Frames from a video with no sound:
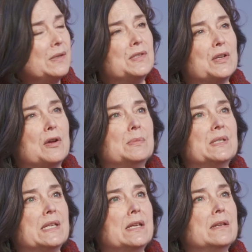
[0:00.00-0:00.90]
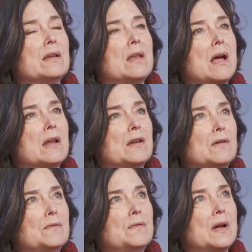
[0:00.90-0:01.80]
And so I'm seeing a lot
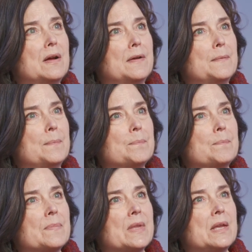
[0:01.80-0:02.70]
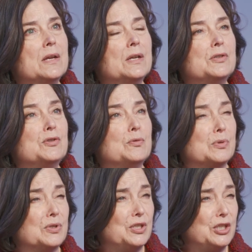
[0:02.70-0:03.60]
of
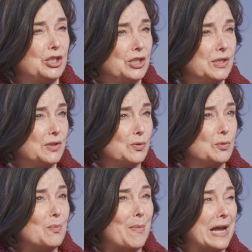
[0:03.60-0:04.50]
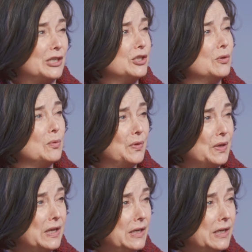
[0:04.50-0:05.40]
superstitious or magical
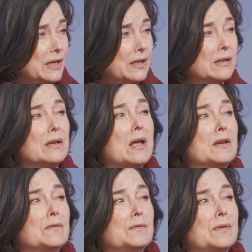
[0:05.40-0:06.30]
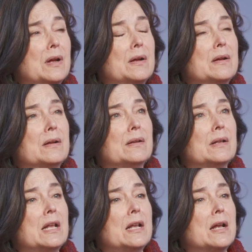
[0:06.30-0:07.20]
thinking, a lot
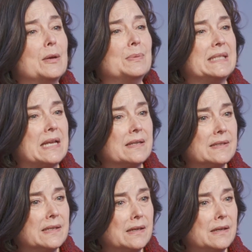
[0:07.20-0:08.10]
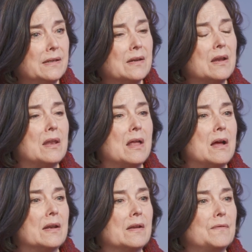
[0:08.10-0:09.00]
of obsessing, a
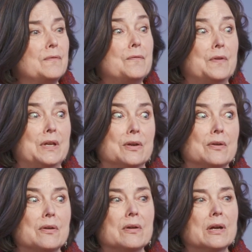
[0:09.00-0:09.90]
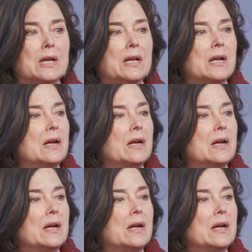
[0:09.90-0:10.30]
lot of fear.